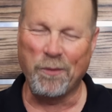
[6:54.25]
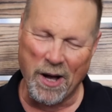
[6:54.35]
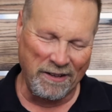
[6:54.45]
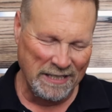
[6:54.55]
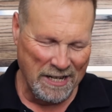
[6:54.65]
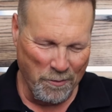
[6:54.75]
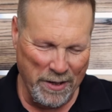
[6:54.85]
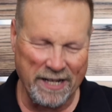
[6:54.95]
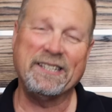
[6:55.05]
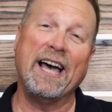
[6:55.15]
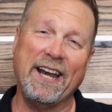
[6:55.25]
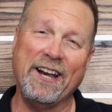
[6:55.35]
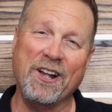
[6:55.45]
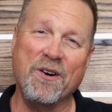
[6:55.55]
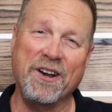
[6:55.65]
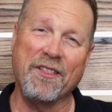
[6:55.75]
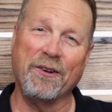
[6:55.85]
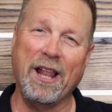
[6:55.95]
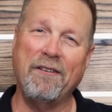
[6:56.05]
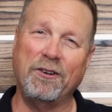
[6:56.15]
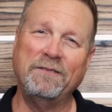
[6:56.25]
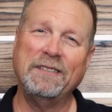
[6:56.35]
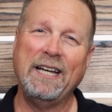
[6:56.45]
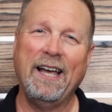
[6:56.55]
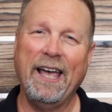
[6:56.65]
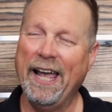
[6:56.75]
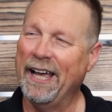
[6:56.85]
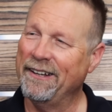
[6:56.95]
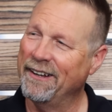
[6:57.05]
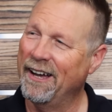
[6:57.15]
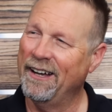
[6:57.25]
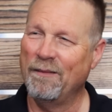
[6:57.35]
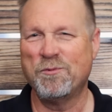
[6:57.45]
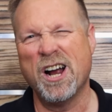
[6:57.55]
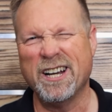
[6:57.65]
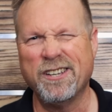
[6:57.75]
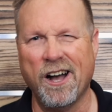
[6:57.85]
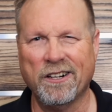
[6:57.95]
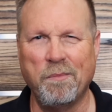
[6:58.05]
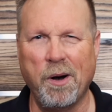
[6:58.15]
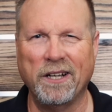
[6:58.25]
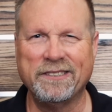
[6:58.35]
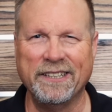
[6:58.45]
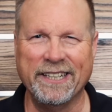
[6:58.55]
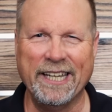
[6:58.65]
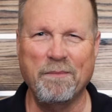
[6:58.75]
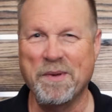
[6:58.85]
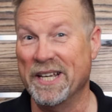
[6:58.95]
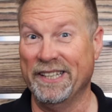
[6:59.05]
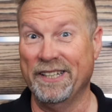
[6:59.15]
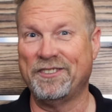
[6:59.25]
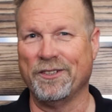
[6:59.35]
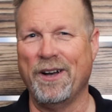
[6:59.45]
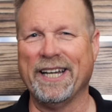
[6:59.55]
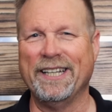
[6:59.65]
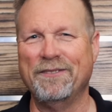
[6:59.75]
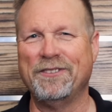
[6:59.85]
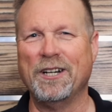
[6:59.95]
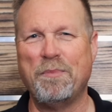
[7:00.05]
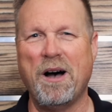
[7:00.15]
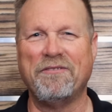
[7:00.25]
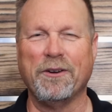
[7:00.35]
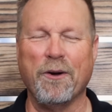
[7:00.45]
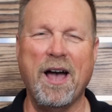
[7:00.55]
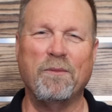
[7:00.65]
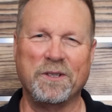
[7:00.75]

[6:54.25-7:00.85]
Well, we decided to go another level and trying to talk the boss into getting me a lift so I can lift it up off the ground.